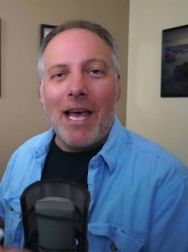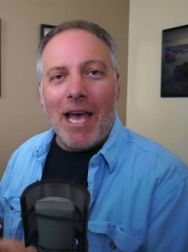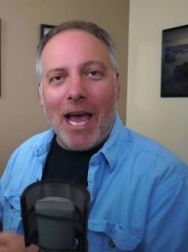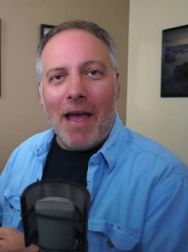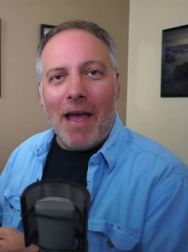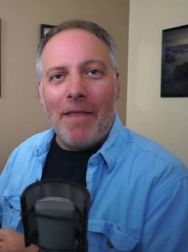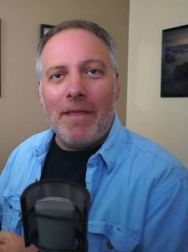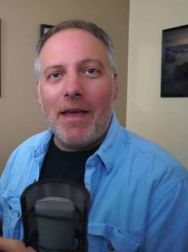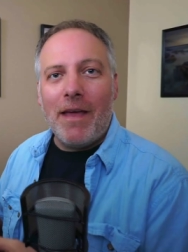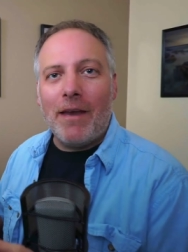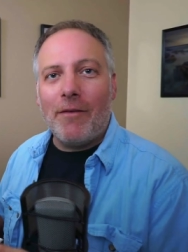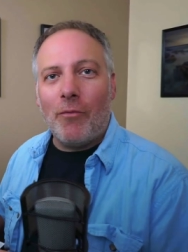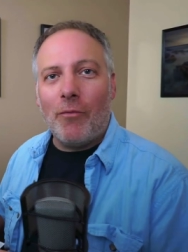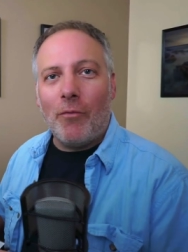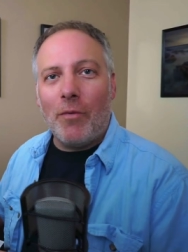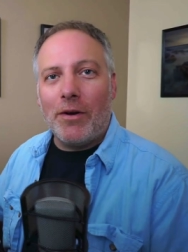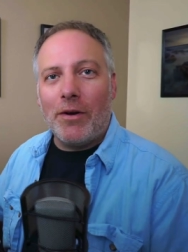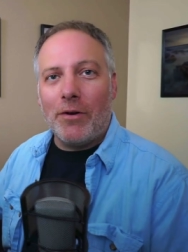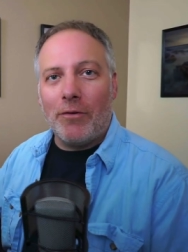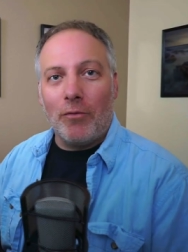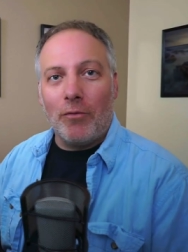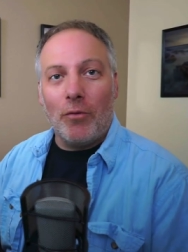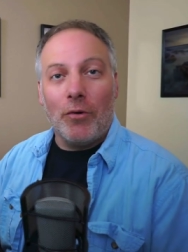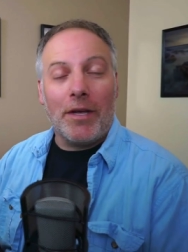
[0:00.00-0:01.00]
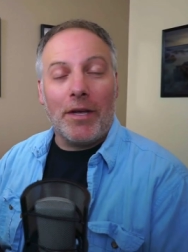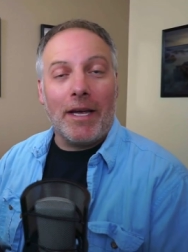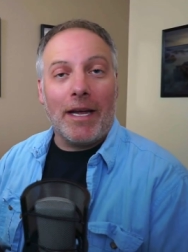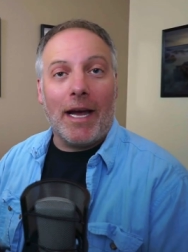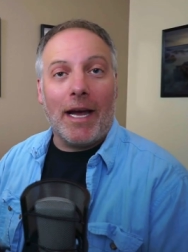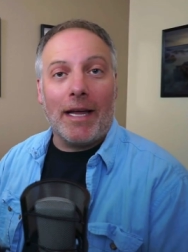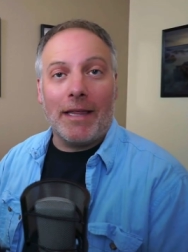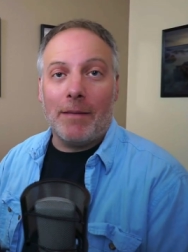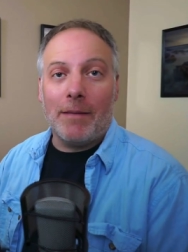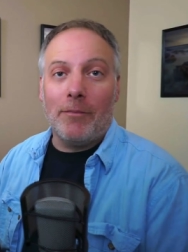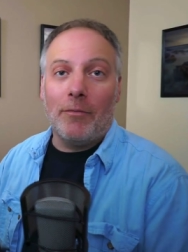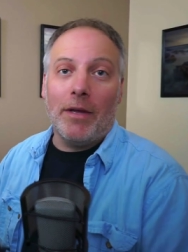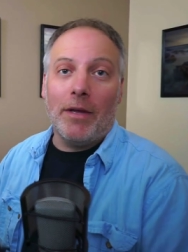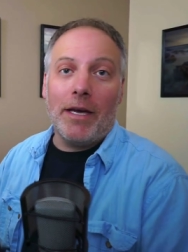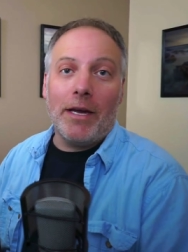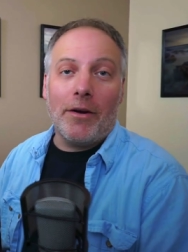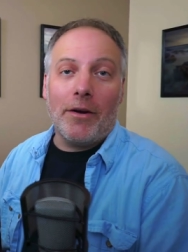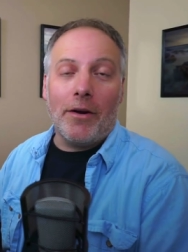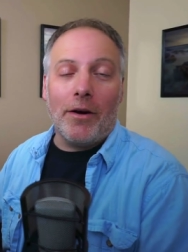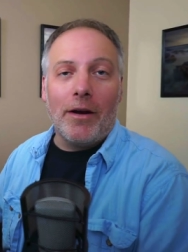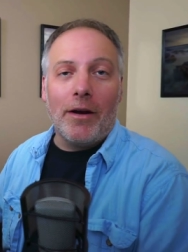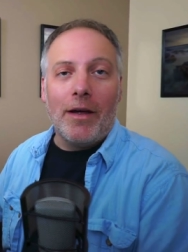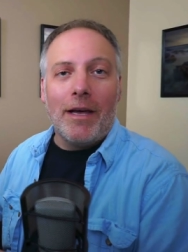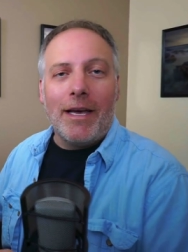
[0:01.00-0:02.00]
and then when you're looking at them
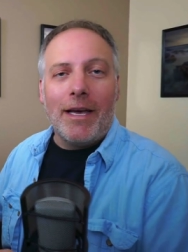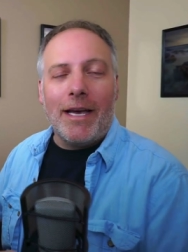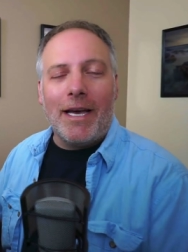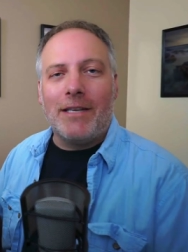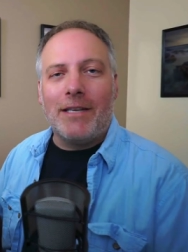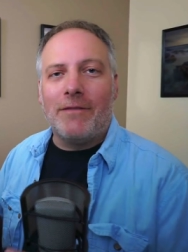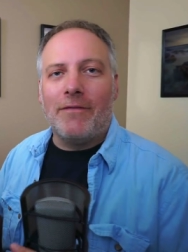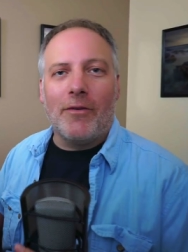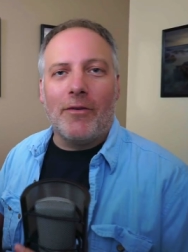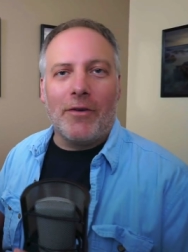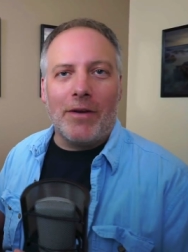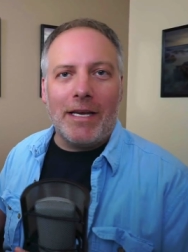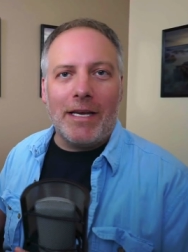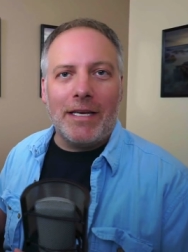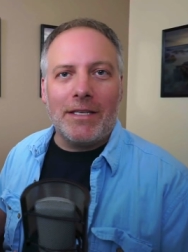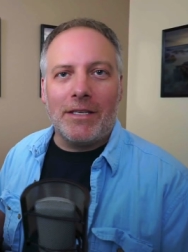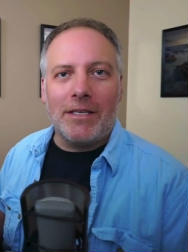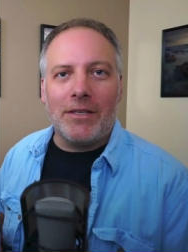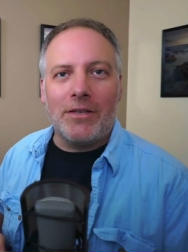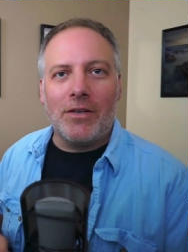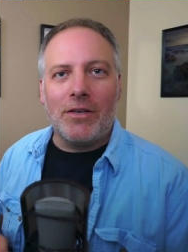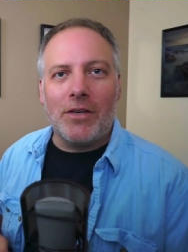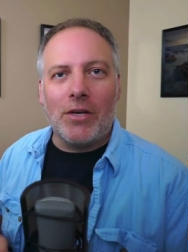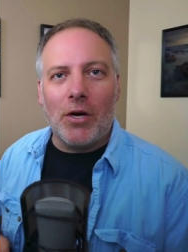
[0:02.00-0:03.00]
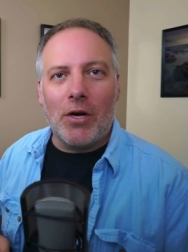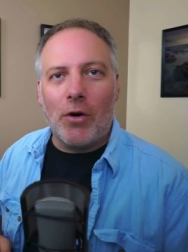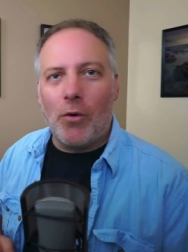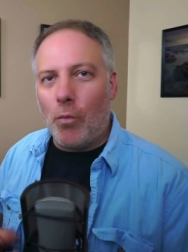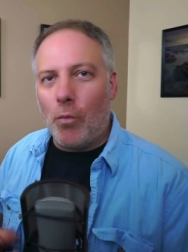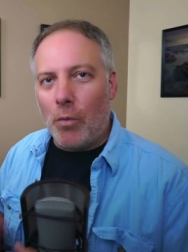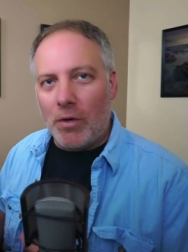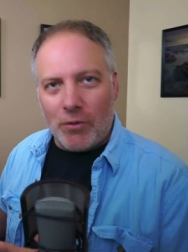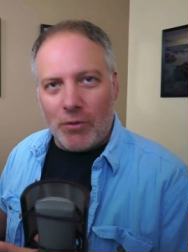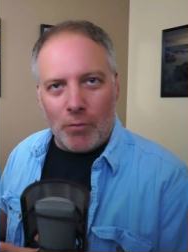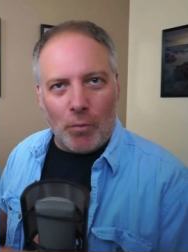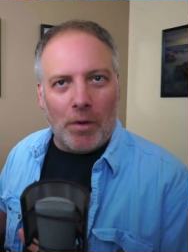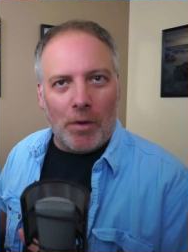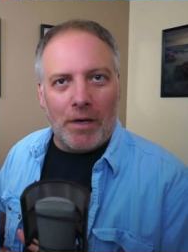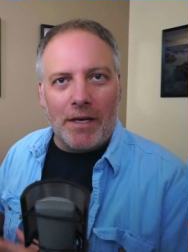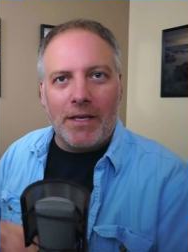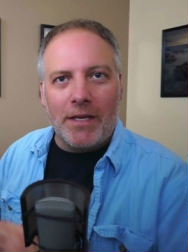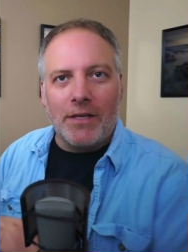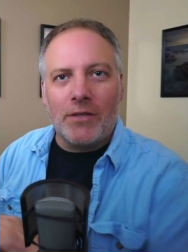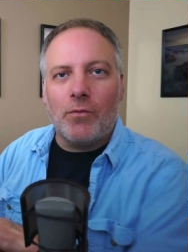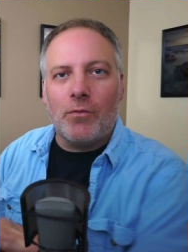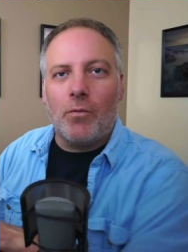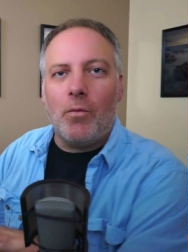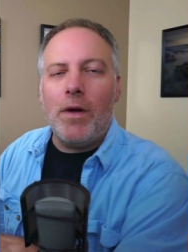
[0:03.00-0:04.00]
later, it's very easy to know which one
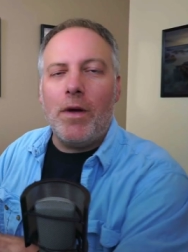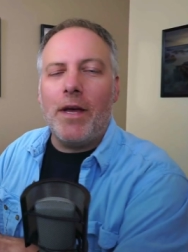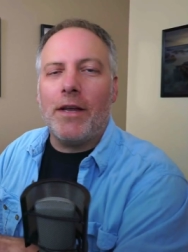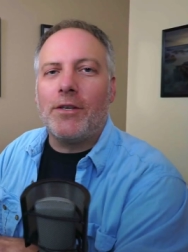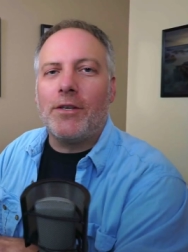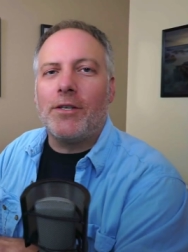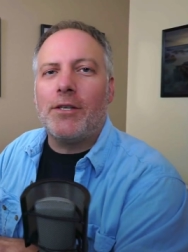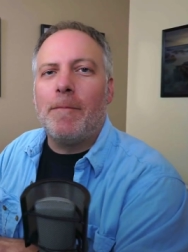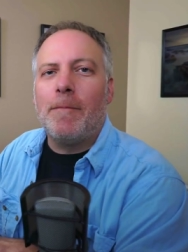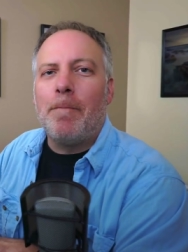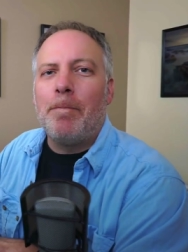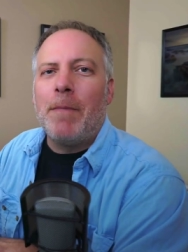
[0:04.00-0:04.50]
is which.